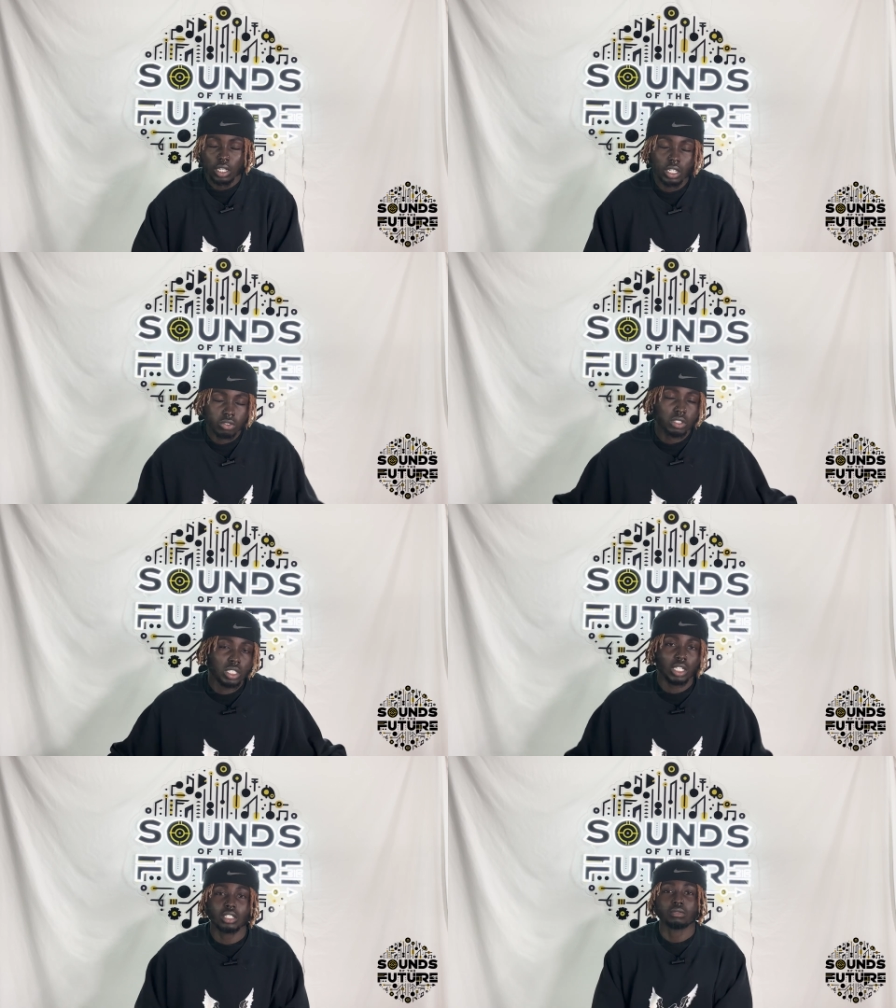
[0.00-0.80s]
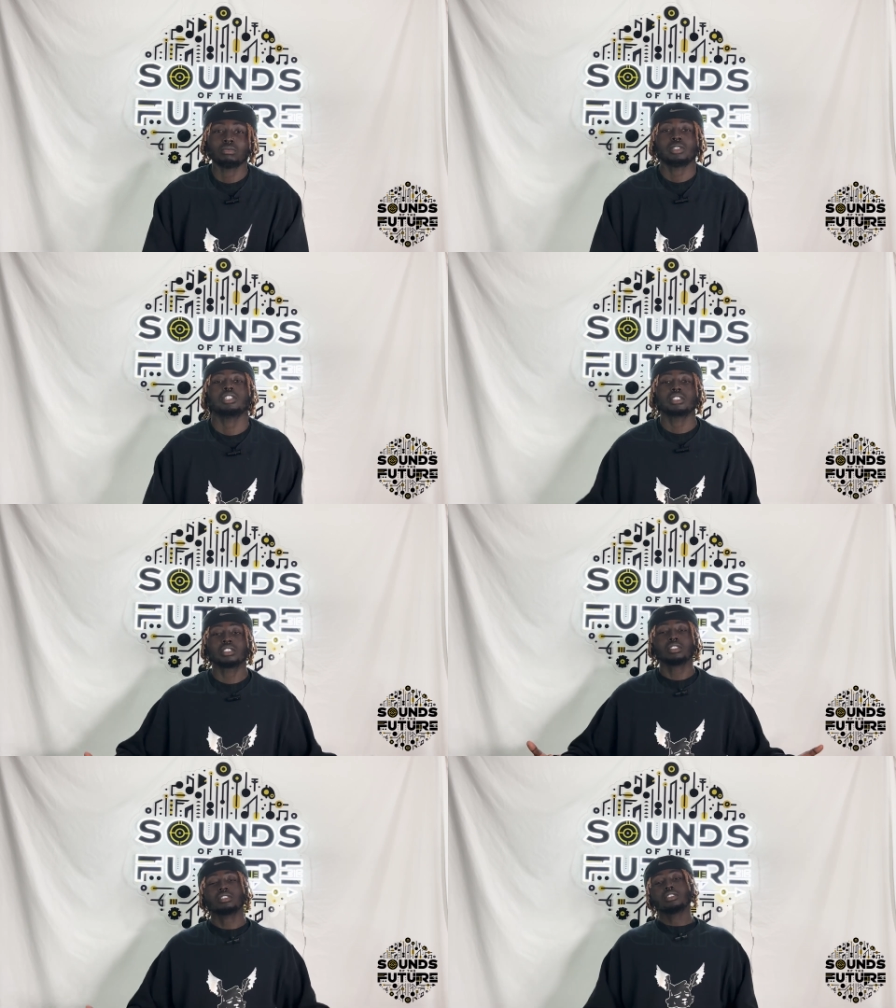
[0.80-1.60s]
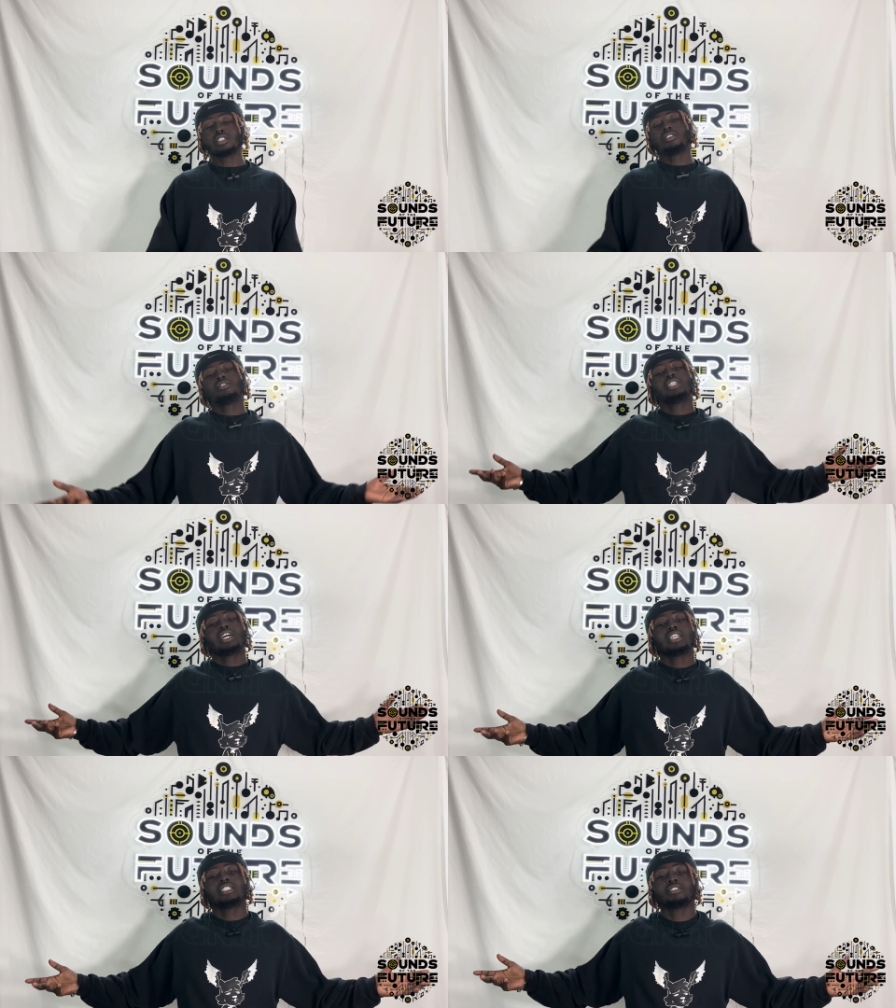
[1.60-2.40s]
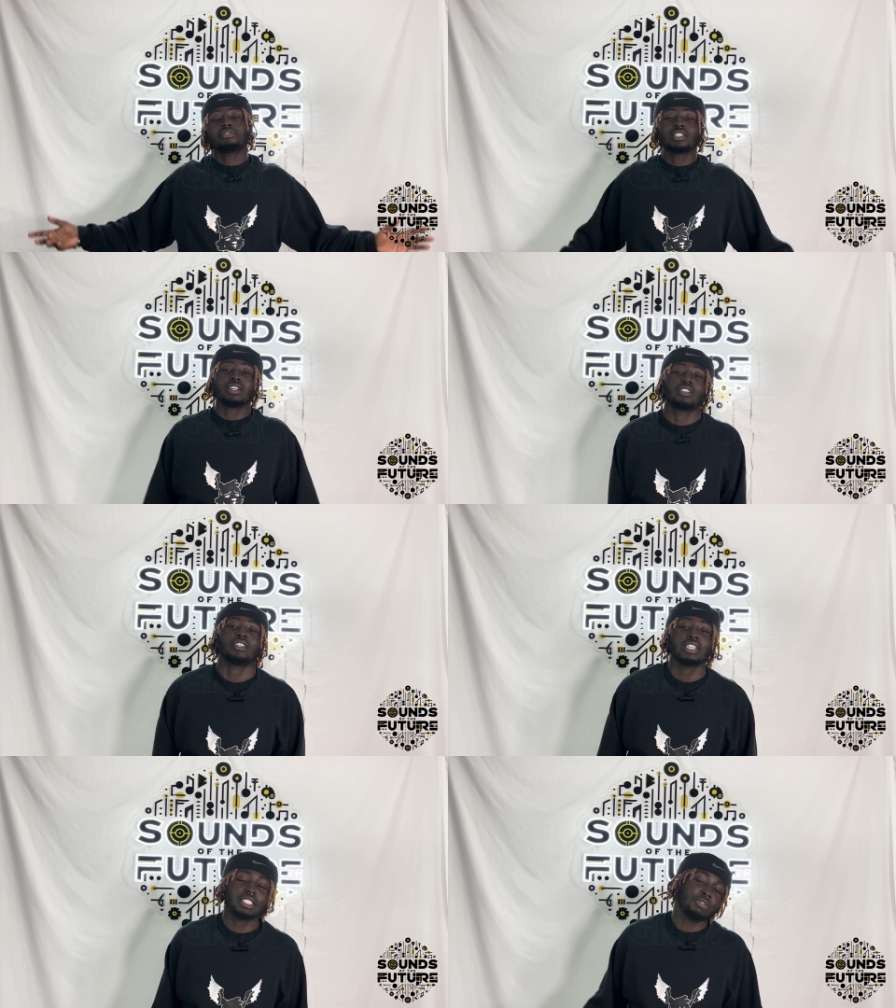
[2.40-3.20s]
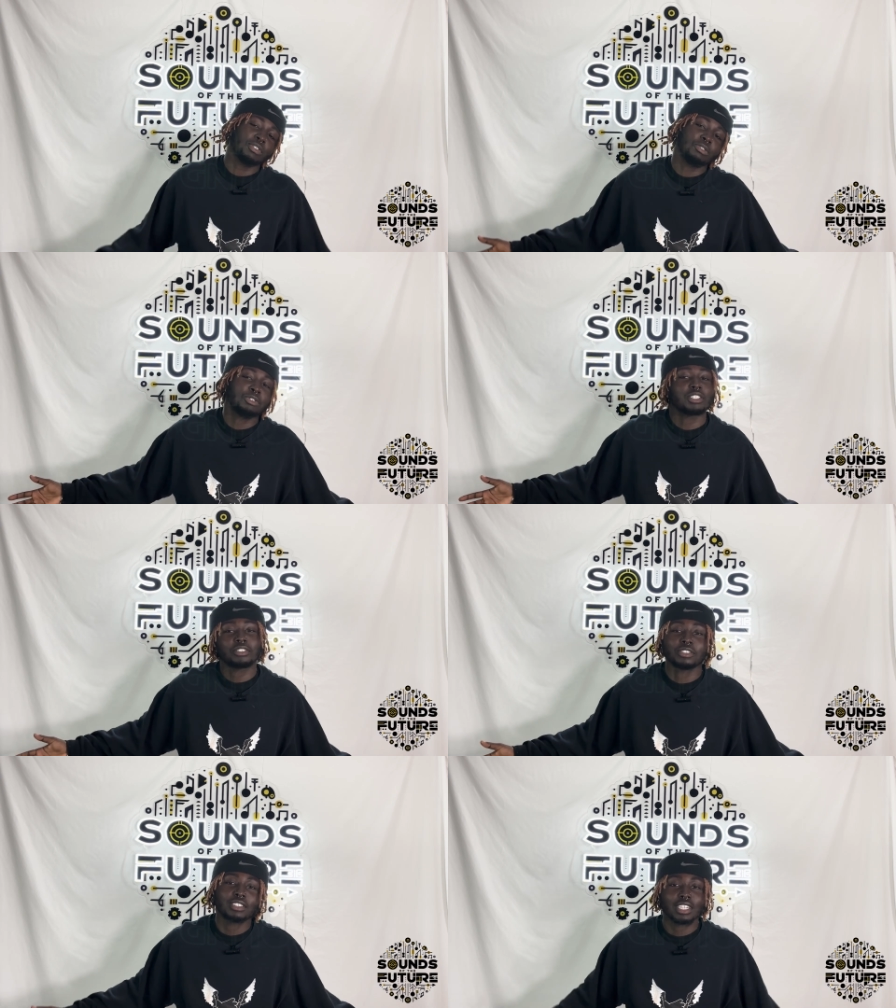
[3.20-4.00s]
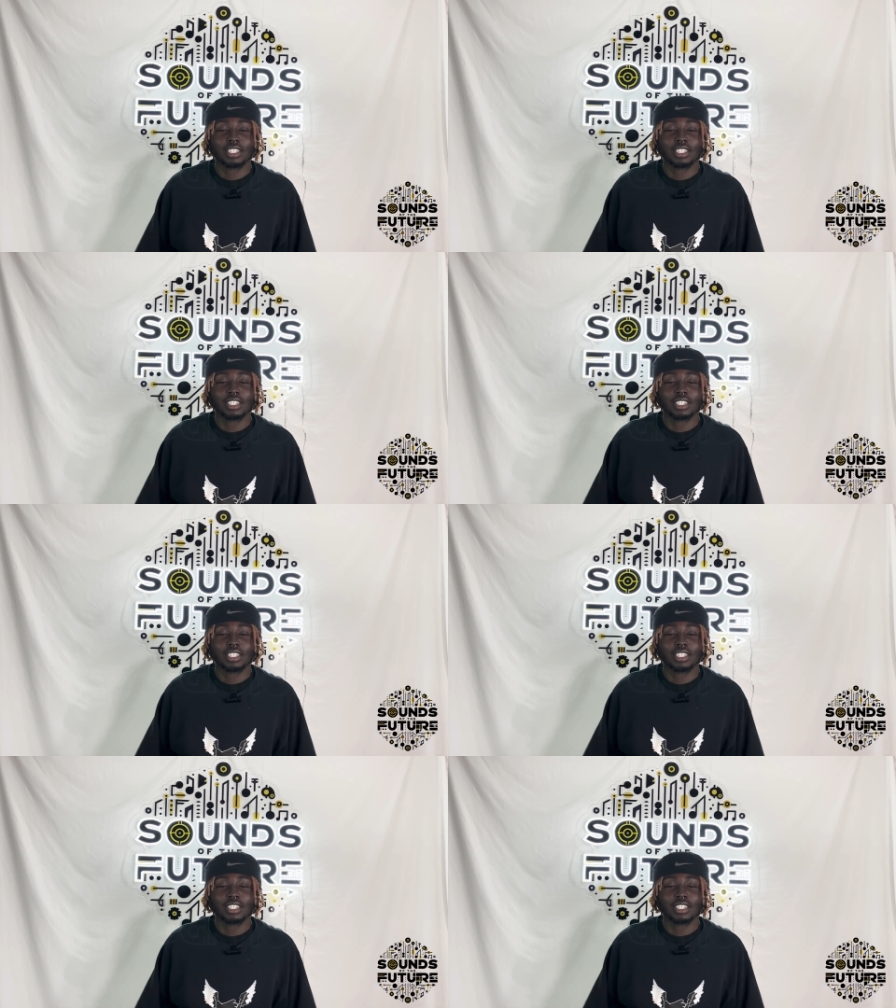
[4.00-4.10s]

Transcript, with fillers: That's really it. Bro. I really got nothing for y'all except for new singles.